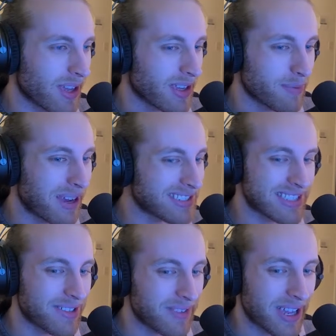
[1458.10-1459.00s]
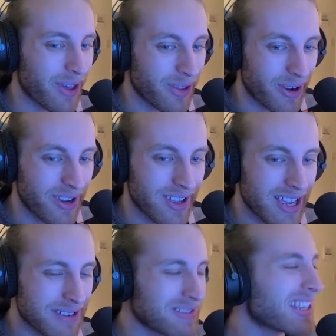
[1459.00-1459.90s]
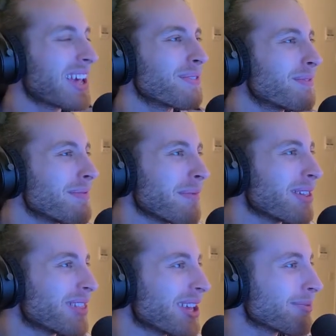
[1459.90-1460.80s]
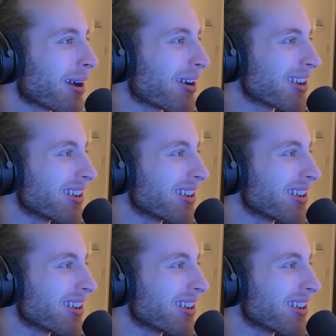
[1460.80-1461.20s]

like my significant other. But then it made me think about